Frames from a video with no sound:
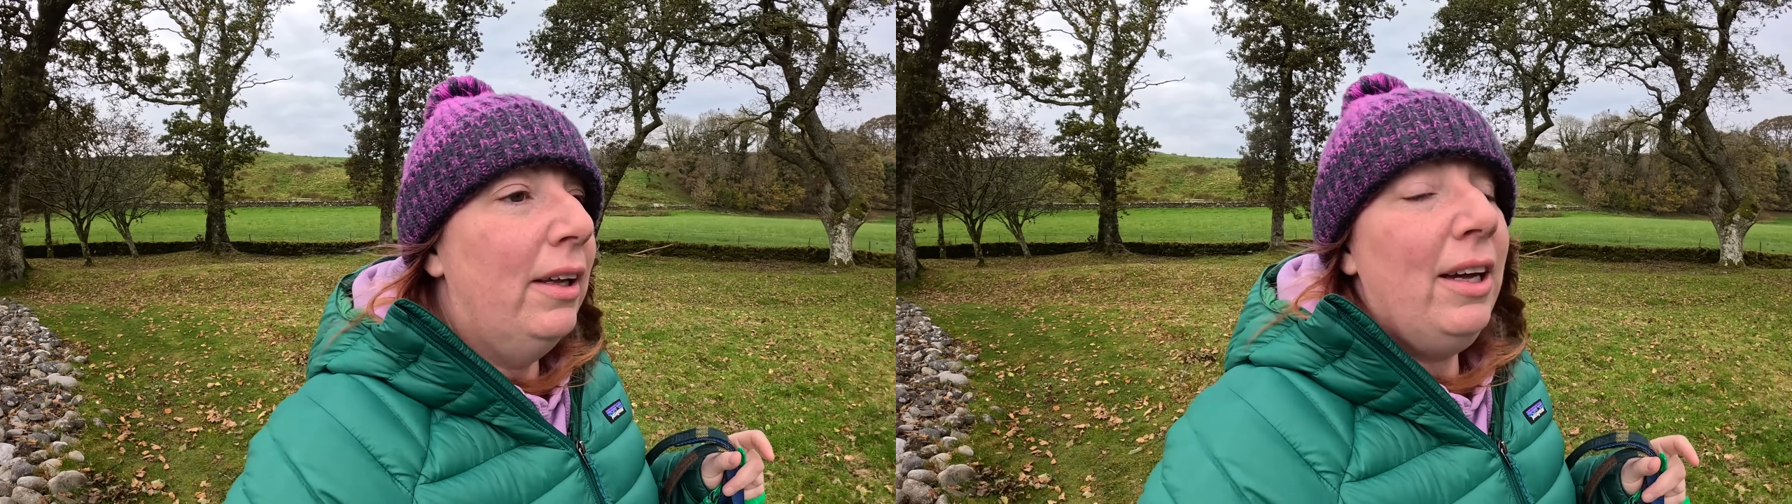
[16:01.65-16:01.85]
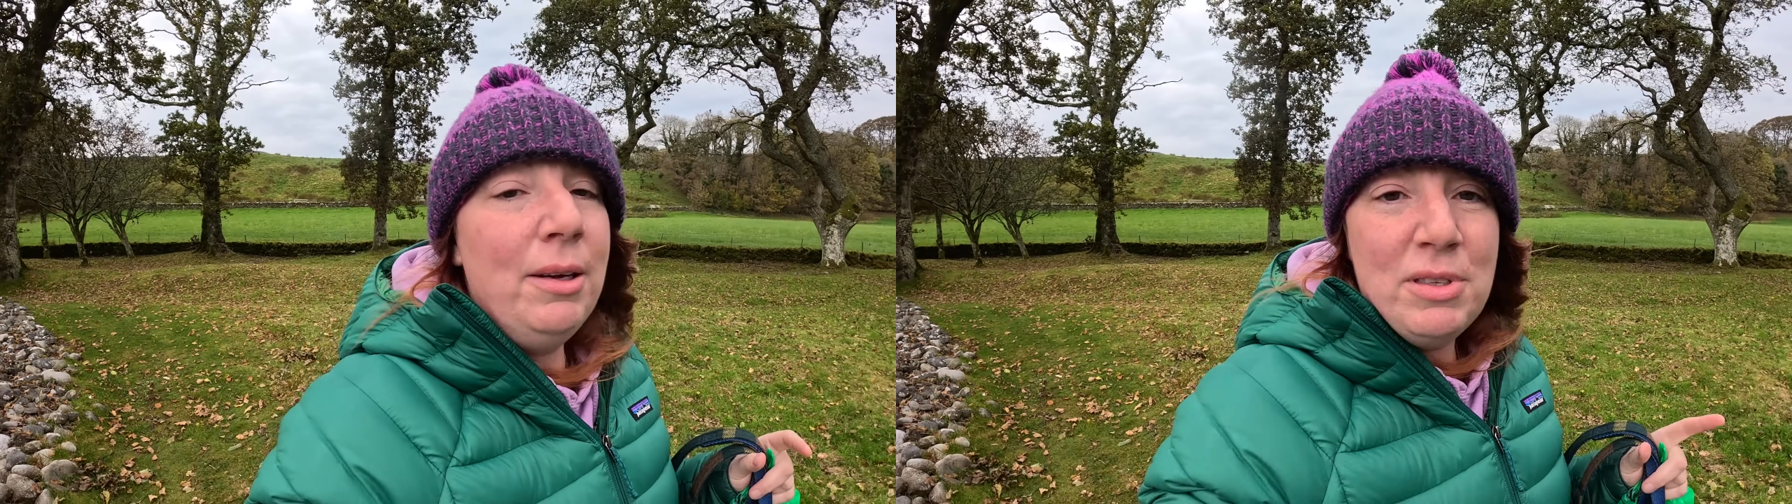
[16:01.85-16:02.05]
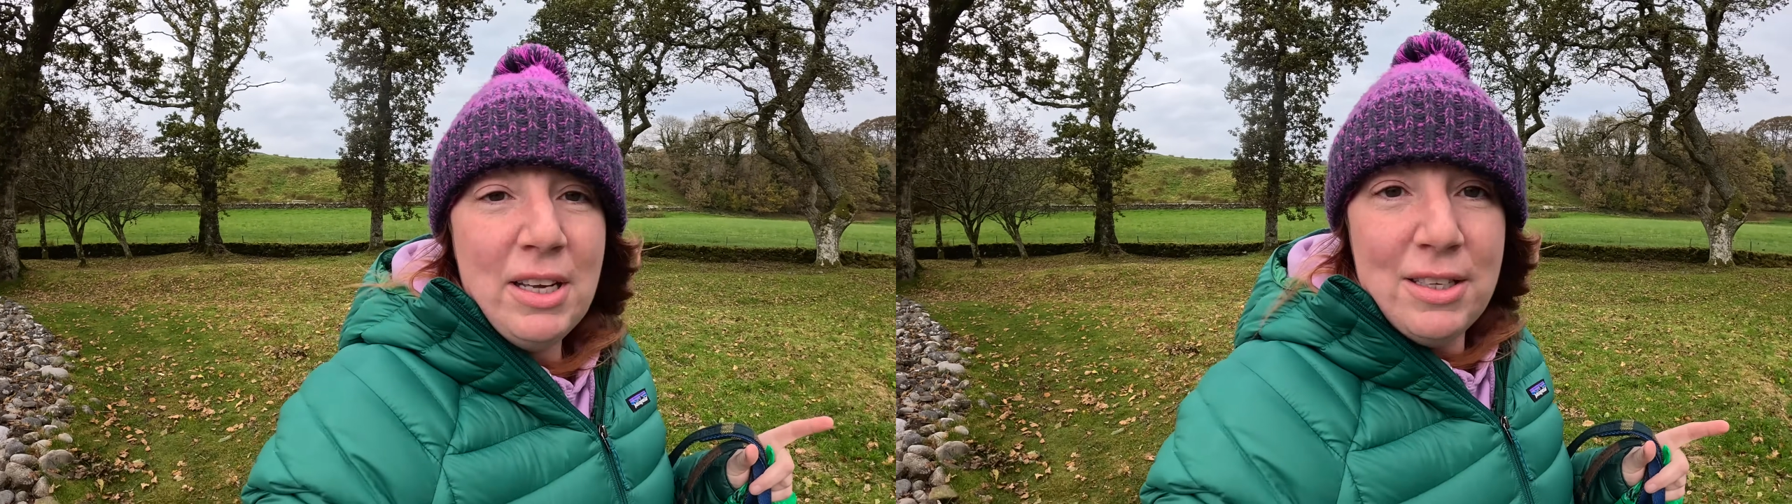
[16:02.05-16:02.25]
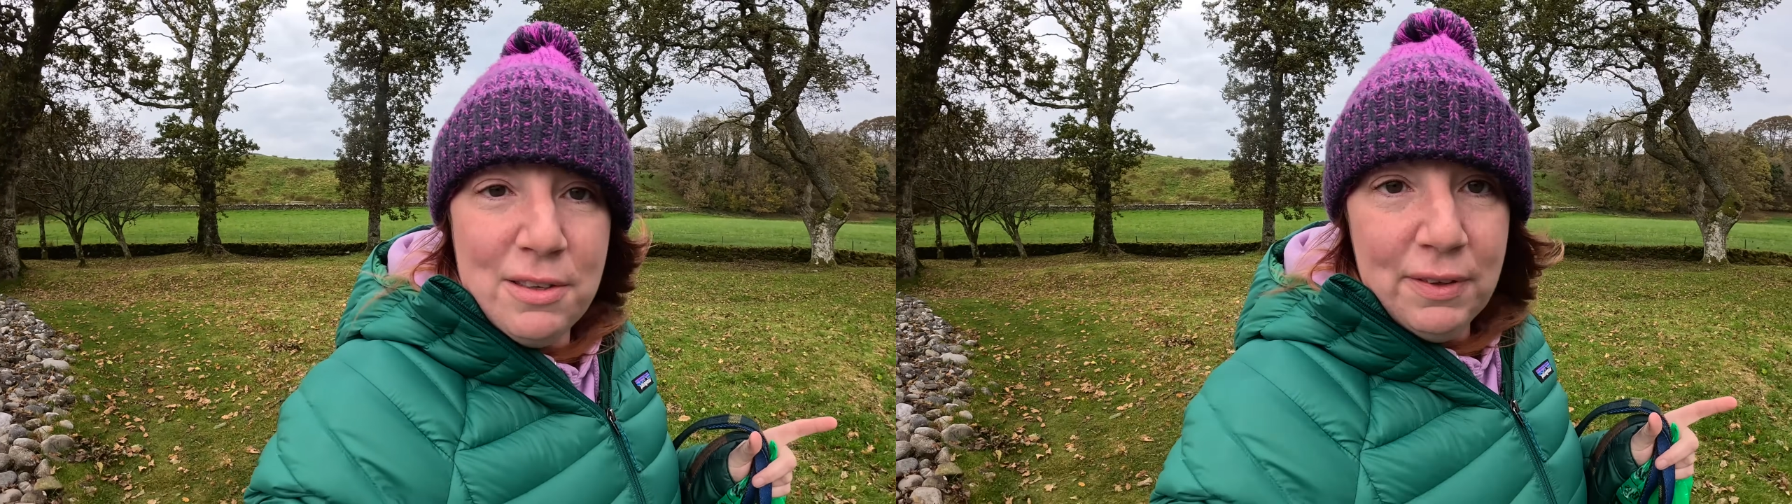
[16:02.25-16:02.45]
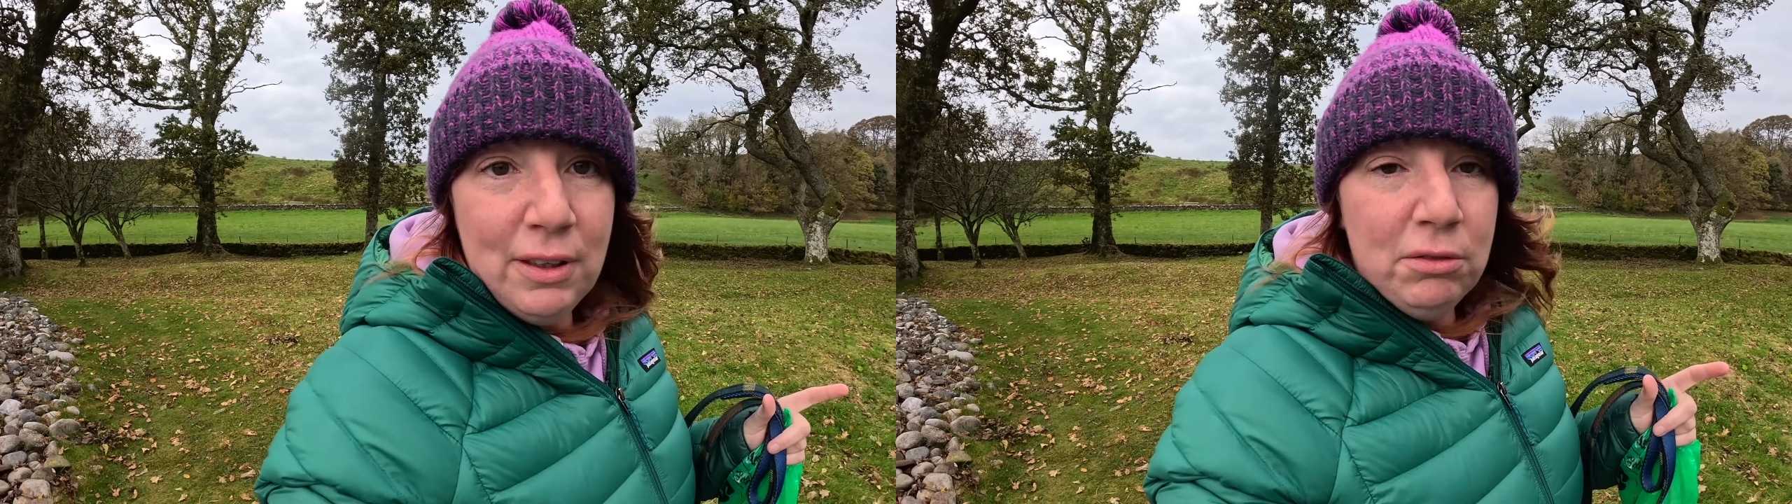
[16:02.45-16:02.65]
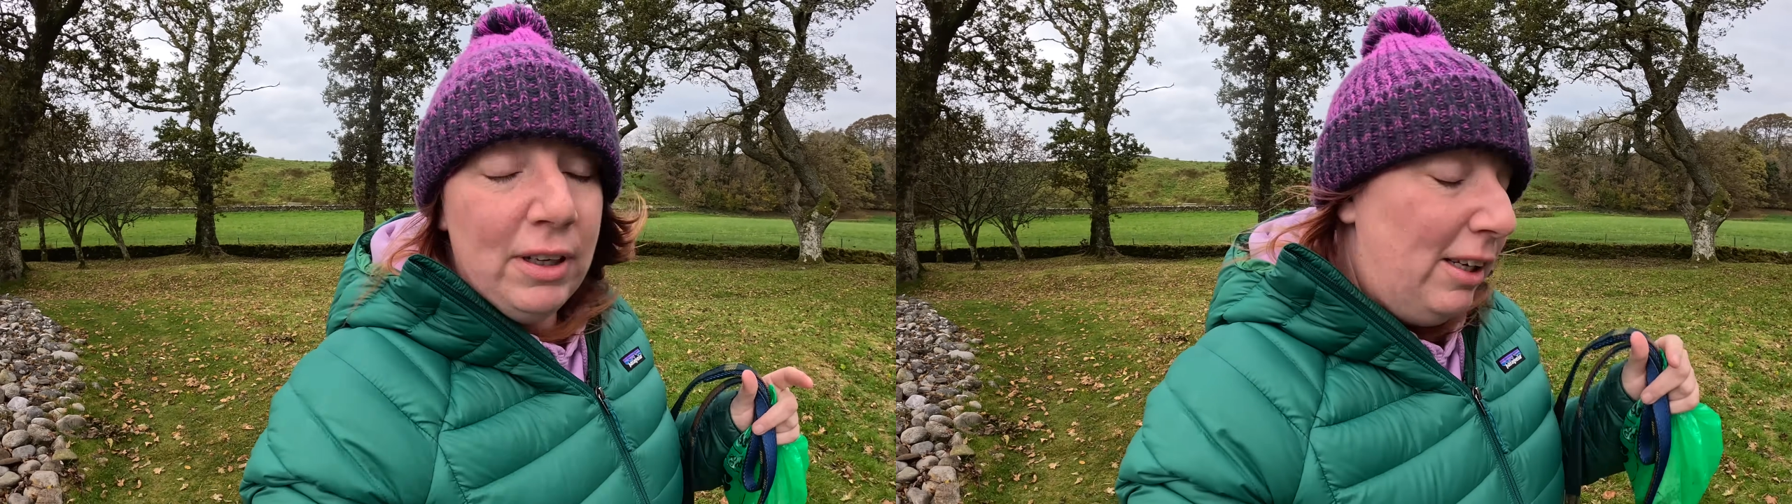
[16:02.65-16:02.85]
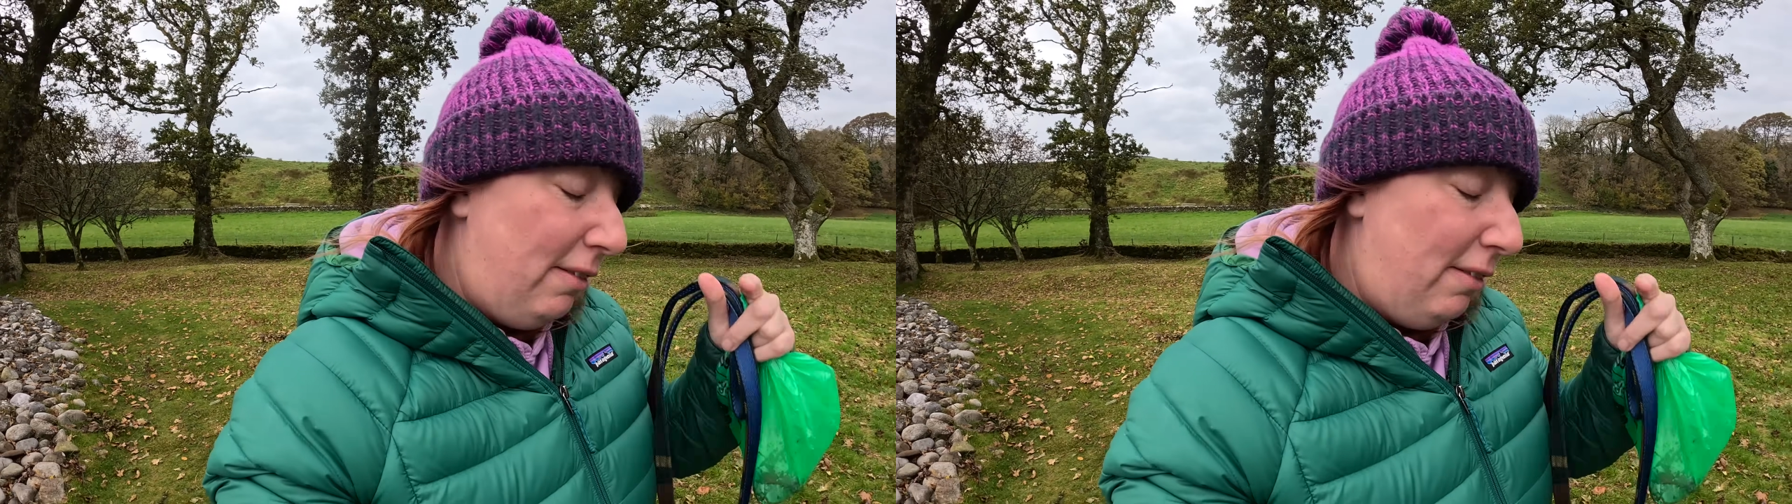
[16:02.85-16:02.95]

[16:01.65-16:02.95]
I'm starting to feel really,